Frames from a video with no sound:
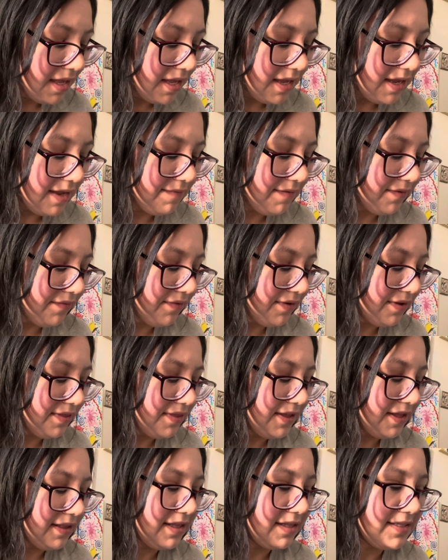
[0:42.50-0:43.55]
of
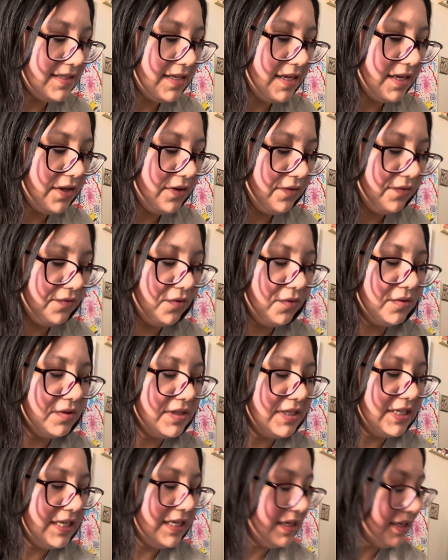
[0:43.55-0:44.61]
everything that's
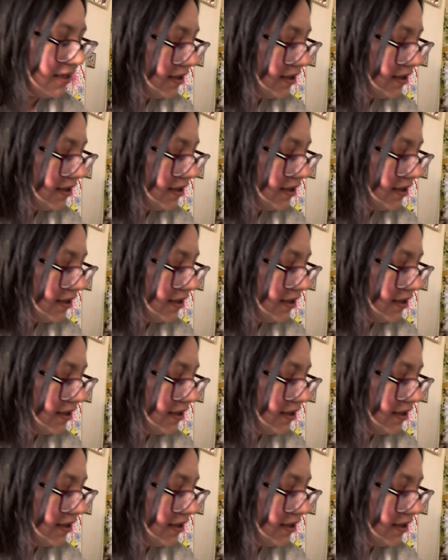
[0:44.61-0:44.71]
unfolding.